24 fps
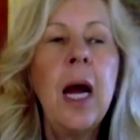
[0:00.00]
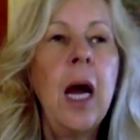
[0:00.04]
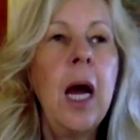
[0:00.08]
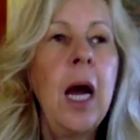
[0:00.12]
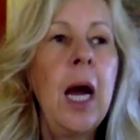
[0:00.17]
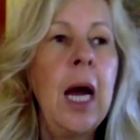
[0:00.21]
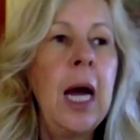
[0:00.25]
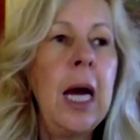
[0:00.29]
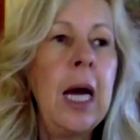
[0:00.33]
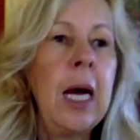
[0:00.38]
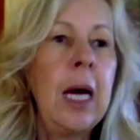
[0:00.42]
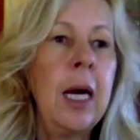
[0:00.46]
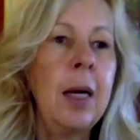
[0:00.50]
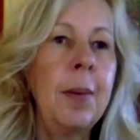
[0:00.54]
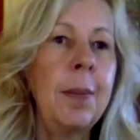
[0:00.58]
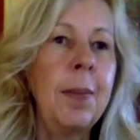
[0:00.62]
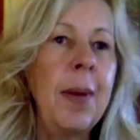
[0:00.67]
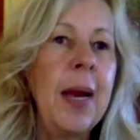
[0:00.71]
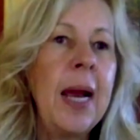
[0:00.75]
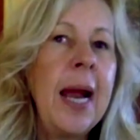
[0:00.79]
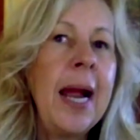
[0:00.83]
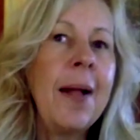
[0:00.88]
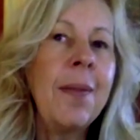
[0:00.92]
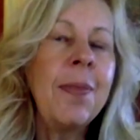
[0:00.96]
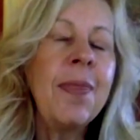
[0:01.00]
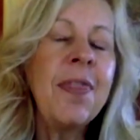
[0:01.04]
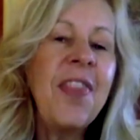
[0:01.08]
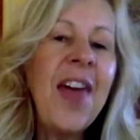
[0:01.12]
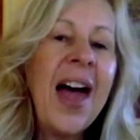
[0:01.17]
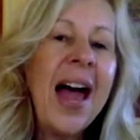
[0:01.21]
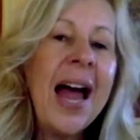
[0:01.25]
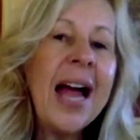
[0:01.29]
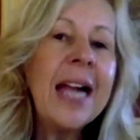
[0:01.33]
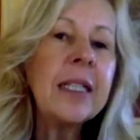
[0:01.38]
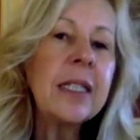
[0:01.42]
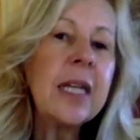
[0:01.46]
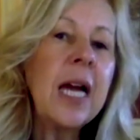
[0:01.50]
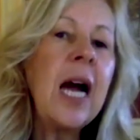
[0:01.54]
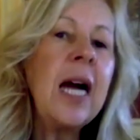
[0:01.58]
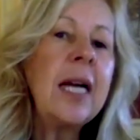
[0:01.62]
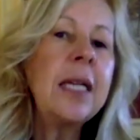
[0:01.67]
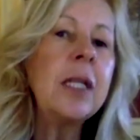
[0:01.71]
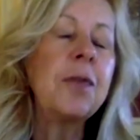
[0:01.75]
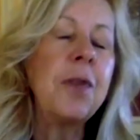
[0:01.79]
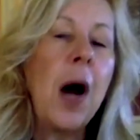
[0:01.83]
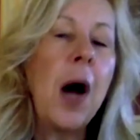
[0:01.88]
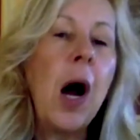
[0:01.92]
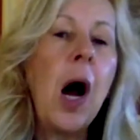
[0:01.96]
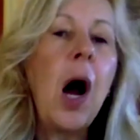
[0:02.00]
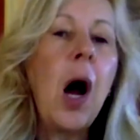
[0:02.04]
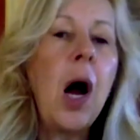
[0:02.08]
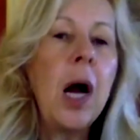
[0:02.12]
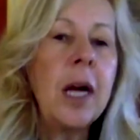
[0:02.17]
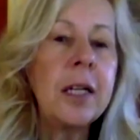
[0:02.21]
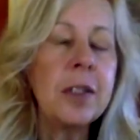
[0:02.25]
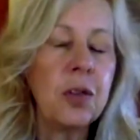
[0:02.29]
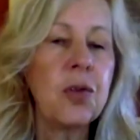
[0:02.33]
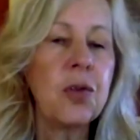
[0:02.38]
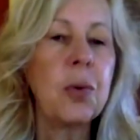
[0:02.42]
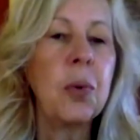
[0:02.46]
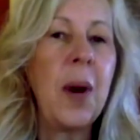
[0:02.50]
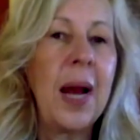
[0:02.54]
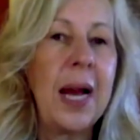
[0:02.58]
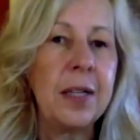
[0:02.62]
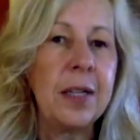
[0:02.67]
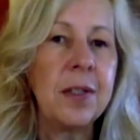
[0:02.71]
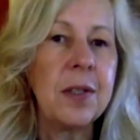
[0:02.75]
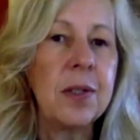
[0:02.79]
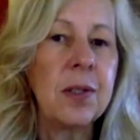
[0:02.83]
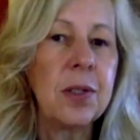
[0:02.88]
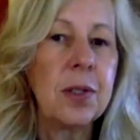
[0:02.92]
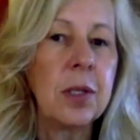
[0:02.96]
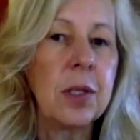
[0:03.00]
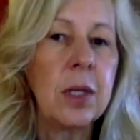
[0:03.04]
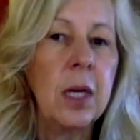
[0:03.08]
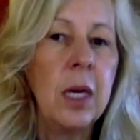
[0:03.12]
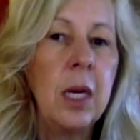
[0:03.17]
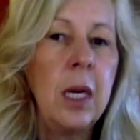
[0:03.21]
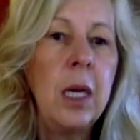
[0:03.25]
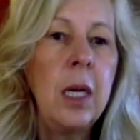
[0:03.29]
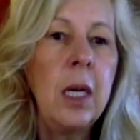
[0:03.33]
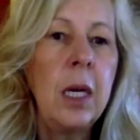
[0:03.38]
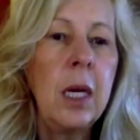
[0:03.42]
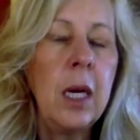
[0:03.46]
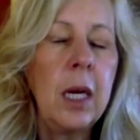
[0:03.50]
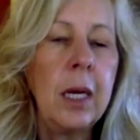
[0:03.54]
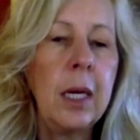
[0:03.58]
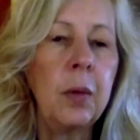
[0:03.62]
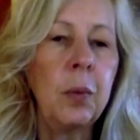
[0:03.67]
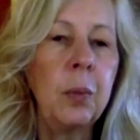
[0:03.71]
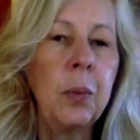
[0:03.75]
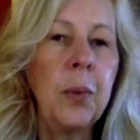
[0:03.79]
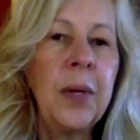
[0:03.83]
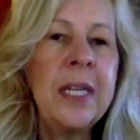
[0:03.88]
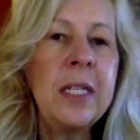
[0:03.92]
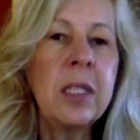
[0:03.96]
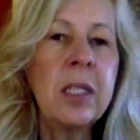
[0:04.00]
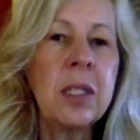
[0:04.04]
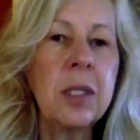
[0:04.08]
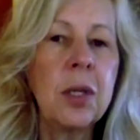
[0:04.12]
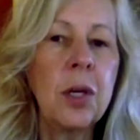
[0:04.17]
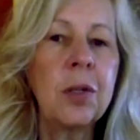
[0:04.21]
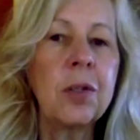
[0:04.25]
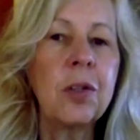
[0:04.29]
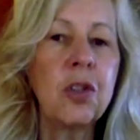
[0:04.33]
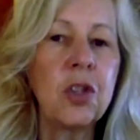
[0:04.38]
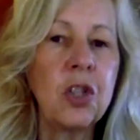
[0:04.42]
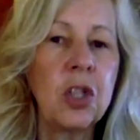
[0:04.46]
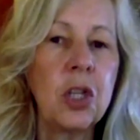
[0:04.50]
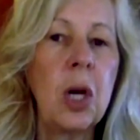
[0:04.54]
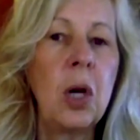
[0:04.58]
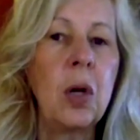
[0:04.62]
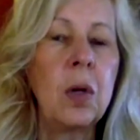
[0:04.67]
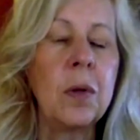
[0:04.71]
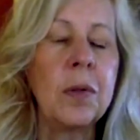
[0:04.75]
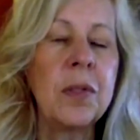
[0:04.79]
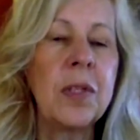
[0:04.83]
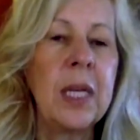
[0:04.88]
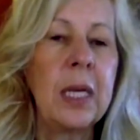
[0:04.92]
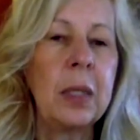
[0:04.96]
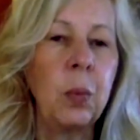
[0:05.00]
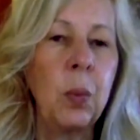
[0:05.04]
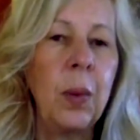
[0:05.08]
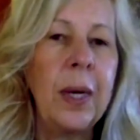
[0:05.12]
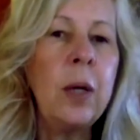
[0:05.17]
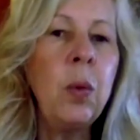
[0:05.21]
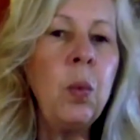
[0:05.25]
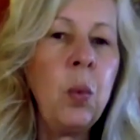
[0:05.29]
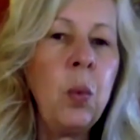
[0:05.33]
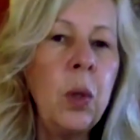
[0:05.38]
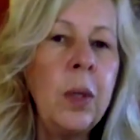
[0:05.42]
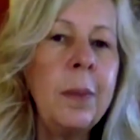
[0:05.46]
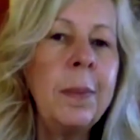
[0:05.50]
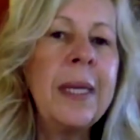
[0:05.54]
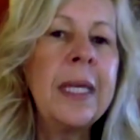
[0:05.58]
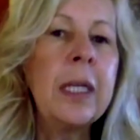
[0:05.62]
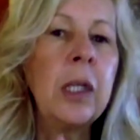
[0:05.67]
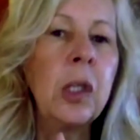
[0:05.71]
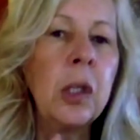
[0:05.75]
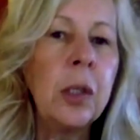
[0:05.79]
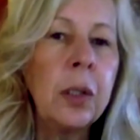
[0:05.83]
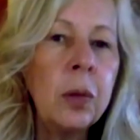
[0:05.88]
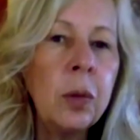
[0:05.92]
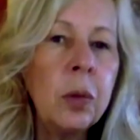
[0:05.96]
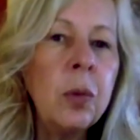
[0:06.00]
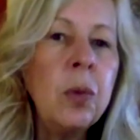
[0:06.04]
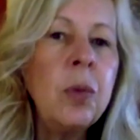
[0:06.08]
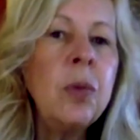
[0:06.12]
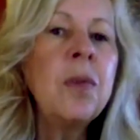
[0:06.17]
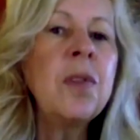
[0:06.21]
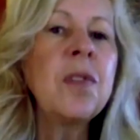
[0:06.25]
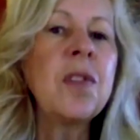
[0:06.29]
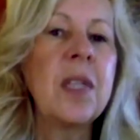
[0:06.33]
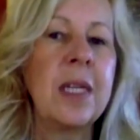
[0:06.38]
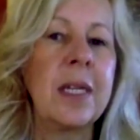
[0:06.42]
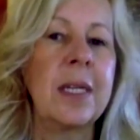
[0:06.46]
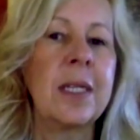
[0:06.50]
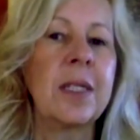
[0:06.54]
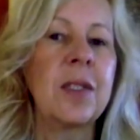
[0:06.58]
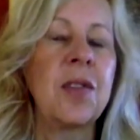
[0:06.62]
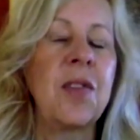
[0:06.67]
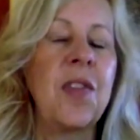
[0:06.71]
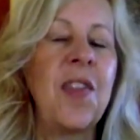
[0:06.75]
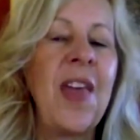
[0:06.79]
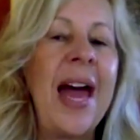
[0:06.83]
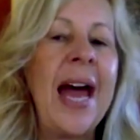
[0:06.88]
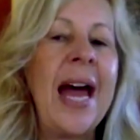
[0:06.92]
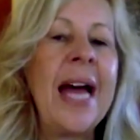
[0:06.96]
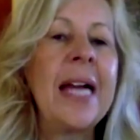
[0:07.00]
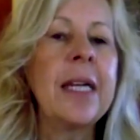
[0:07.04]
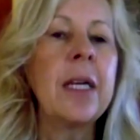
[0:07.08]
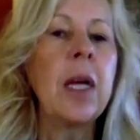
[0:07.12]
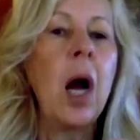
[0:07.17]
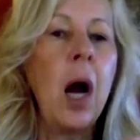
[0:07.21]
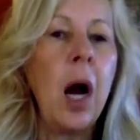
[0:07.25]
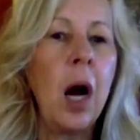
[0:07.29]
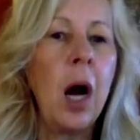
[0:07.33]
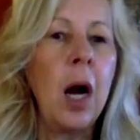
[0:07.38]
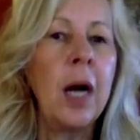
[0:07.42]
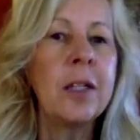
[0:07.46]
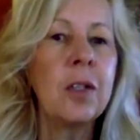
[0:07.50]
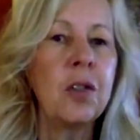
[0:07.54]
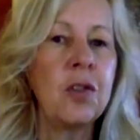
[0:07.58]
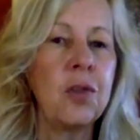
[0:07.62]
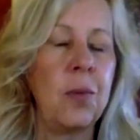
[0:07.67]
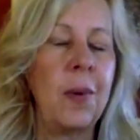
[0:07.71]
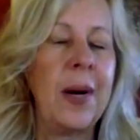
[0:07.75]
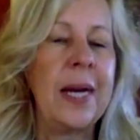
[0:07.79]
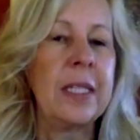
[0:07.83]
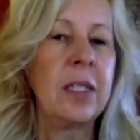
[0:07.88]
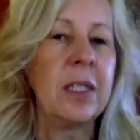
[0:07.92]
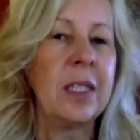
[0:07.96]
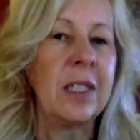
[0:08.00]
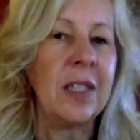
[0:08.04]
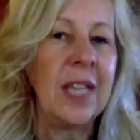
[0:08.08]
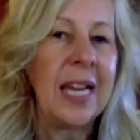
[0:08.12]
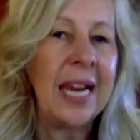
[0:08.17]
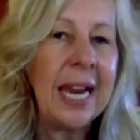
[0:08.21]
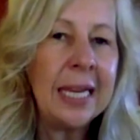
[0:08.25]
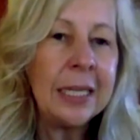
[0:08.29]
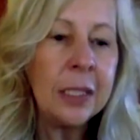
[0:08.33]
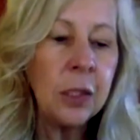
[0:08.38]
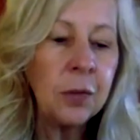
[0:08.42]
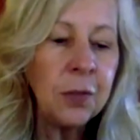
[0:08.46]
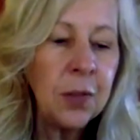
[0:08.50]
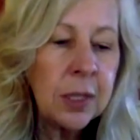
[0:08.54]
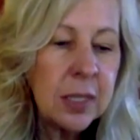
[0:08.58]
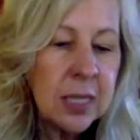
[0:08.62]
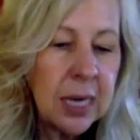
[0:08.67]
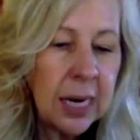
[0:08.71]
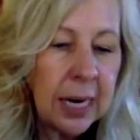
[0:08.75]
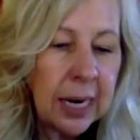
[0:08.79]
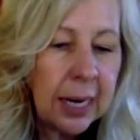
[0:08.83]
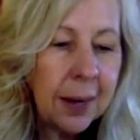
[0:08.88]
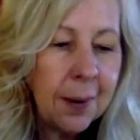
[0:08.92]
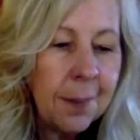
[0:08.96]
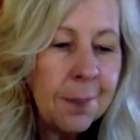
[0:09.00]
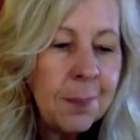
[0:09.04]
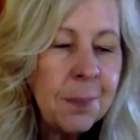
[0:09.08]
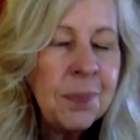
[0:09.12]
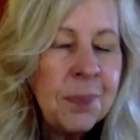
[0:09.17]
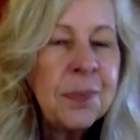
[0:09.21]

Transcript: Um, and that kind of heart trust uh, research shows that when a woman loses that heart trust at the end of the day,